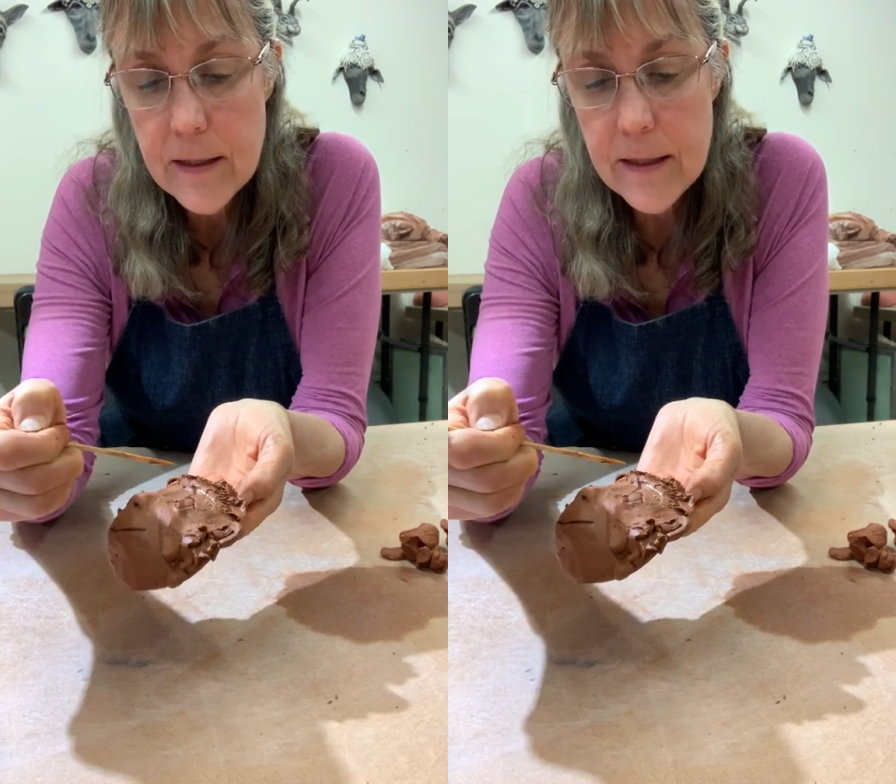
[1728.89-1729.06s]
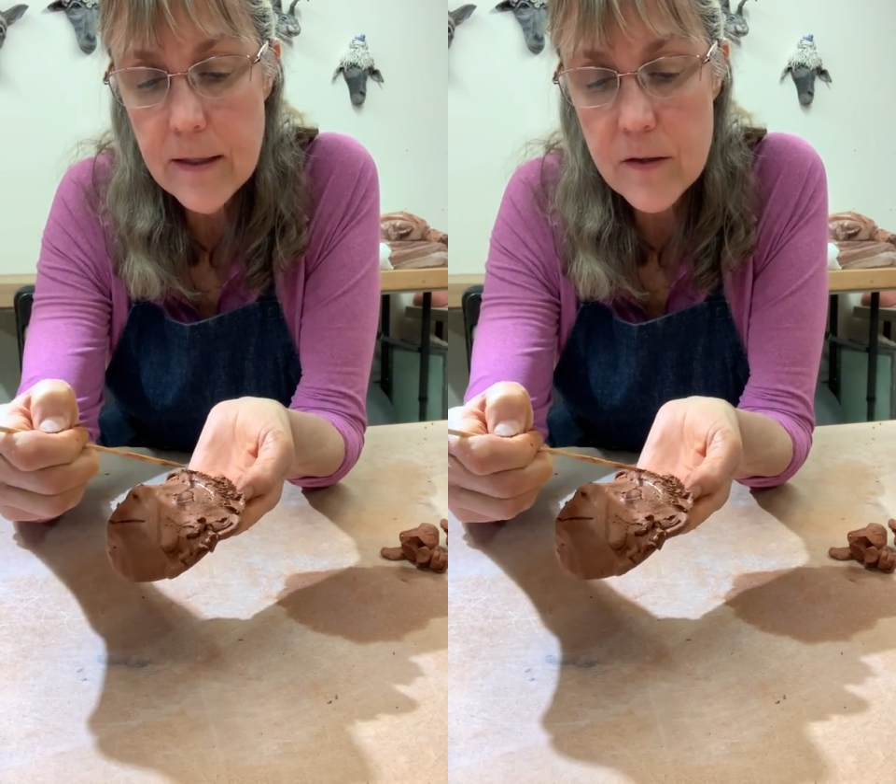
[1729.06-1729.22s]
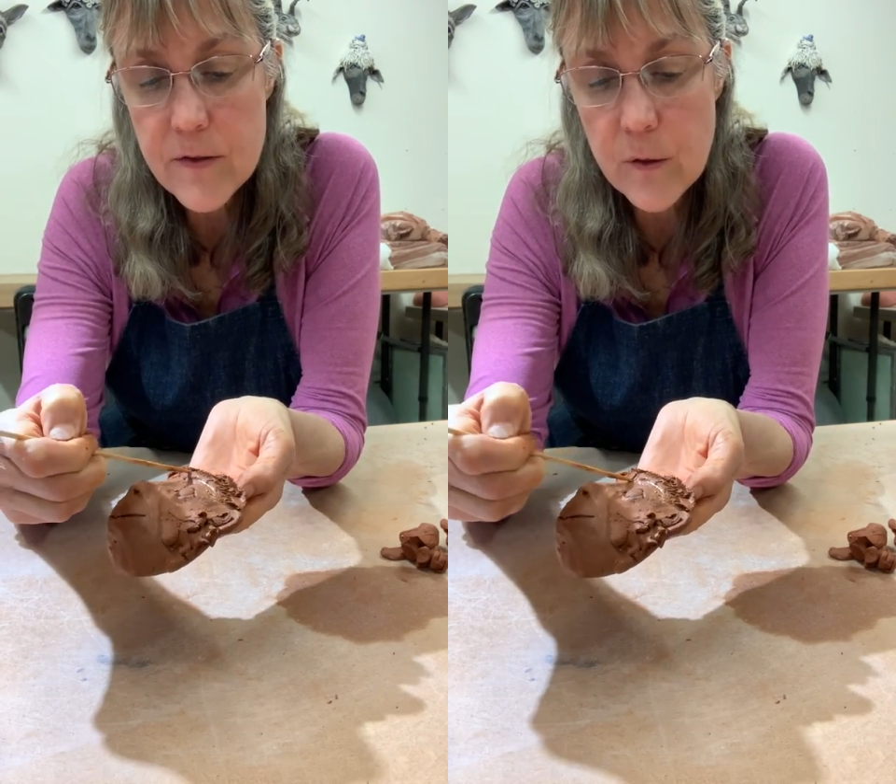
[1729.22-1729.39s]

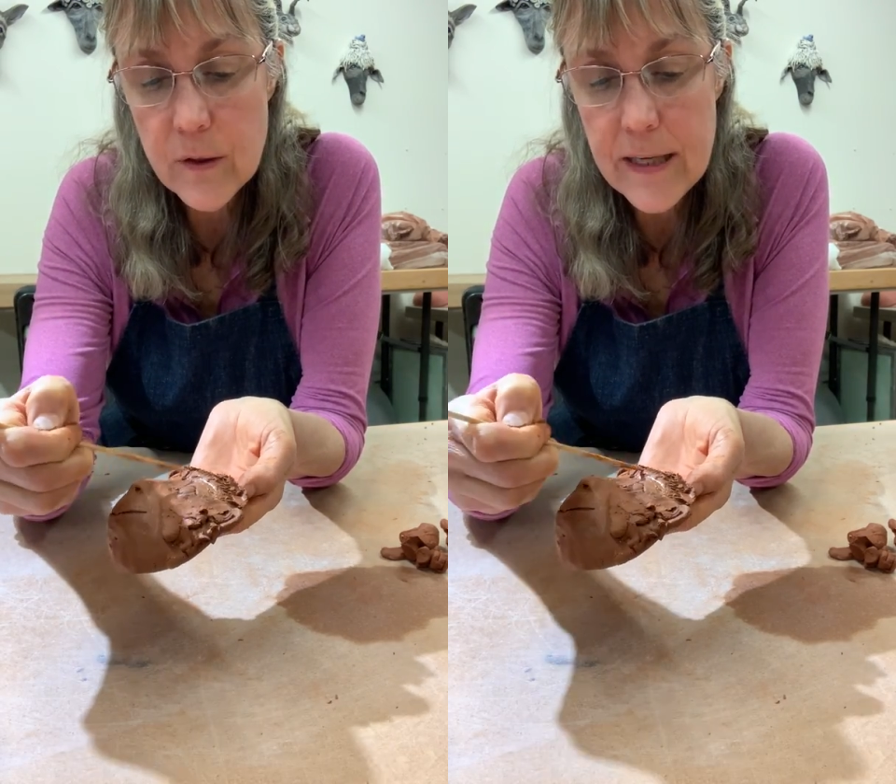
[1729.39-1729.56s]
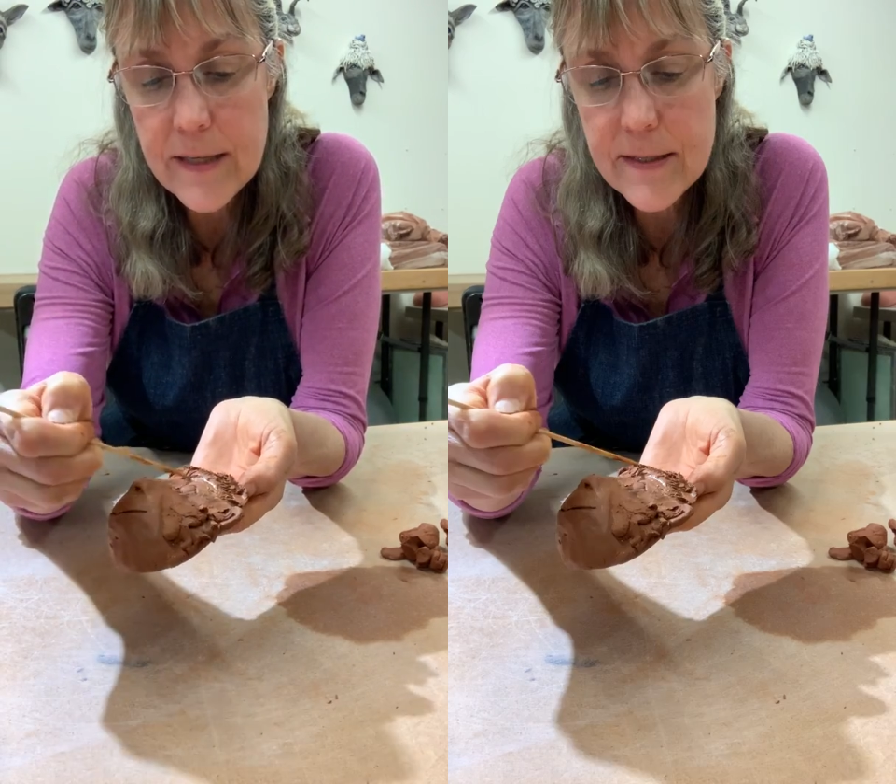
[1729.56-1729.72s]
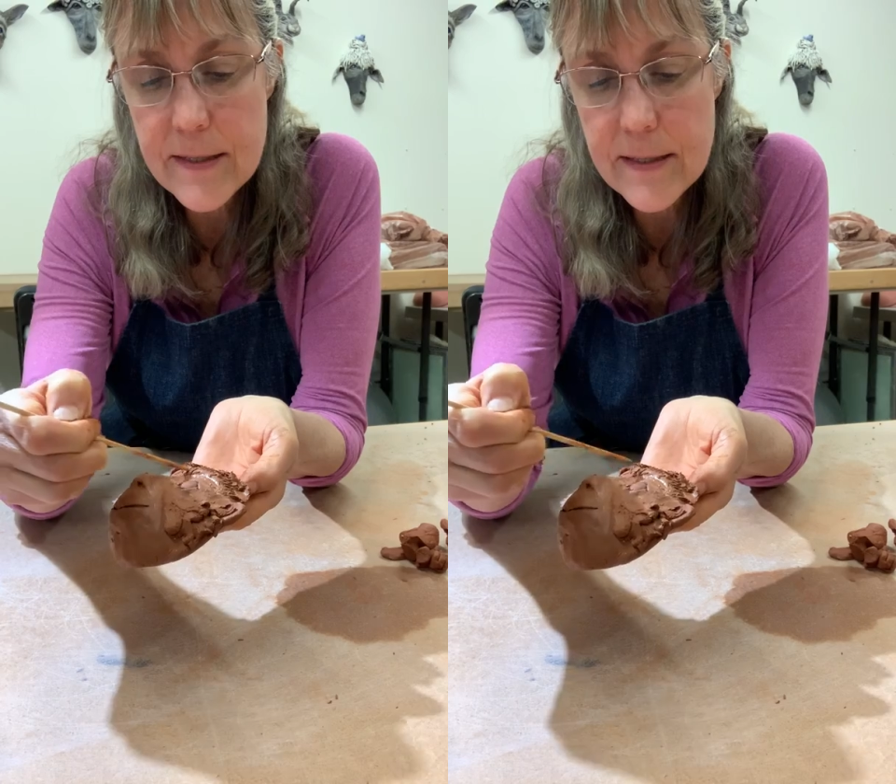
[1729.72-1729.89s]
And it also
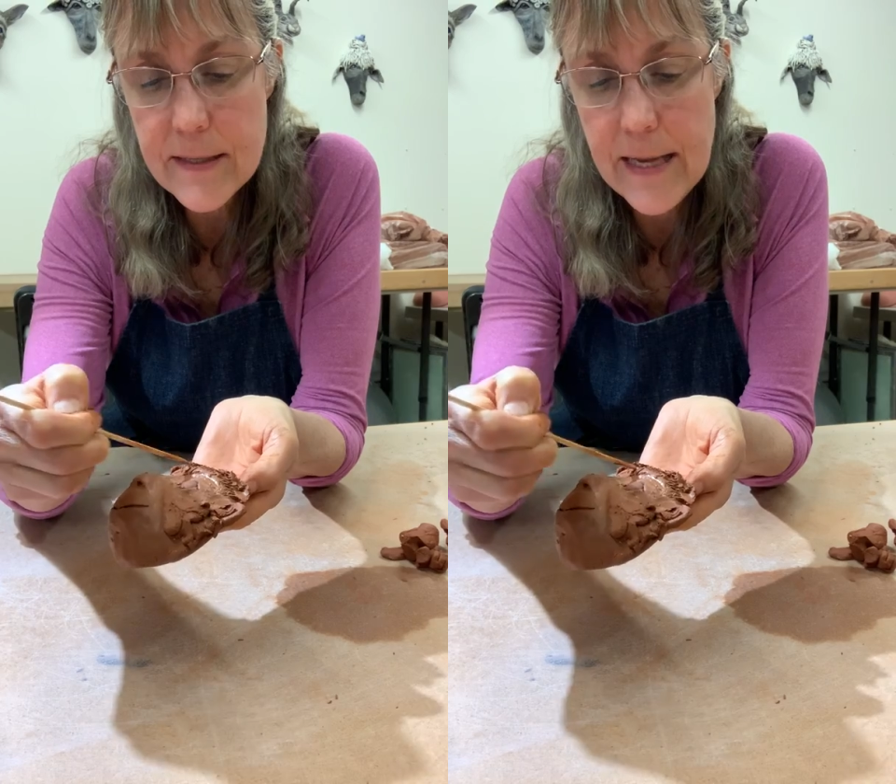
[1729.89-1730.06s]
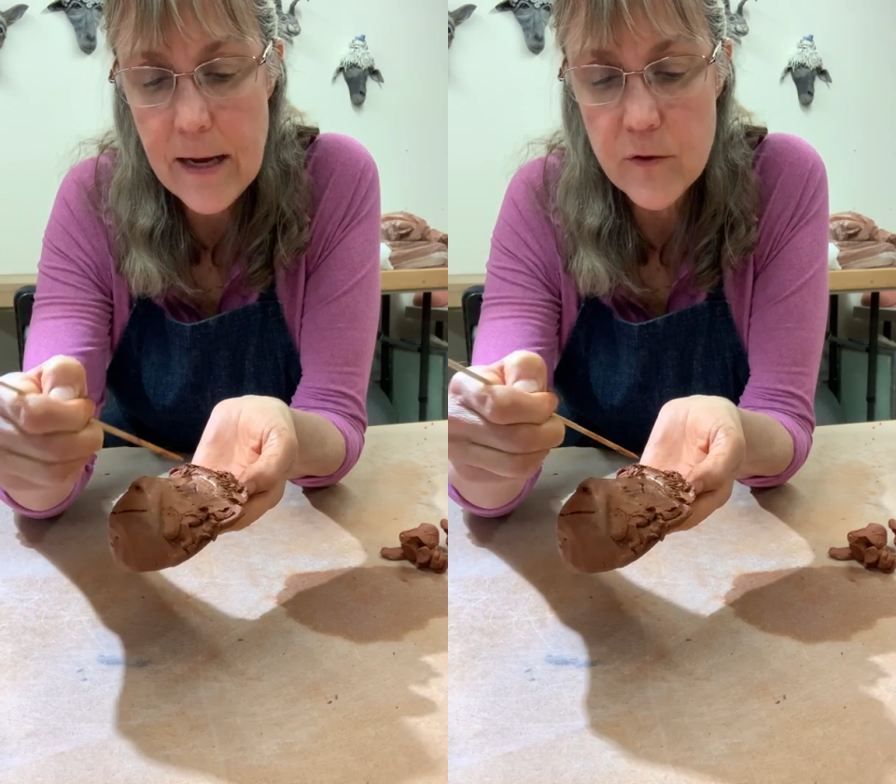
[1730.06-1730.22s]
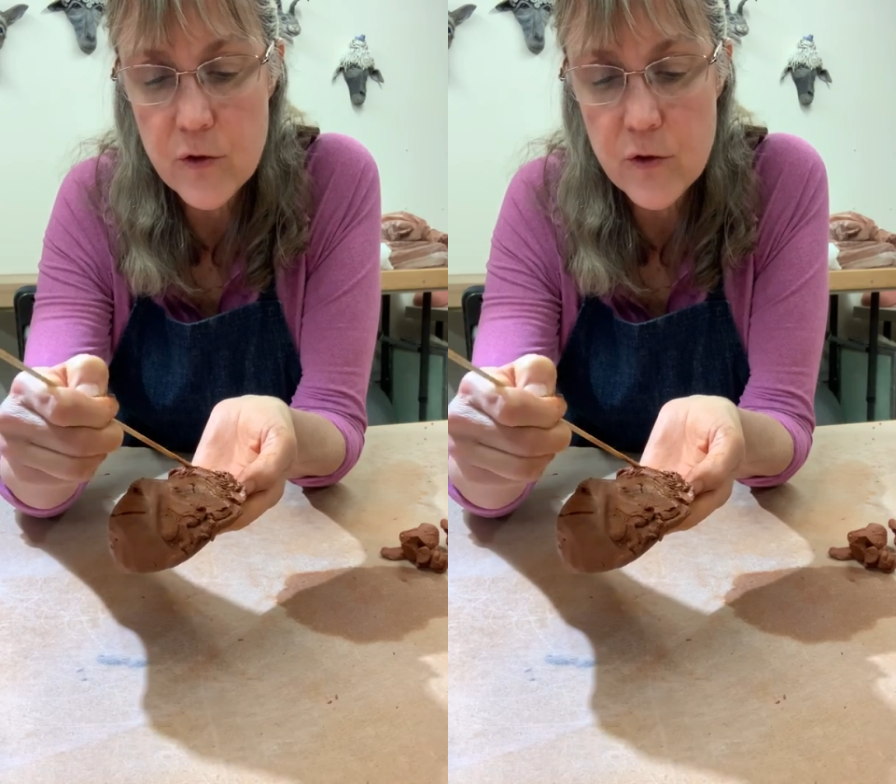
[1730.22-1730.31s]
lays down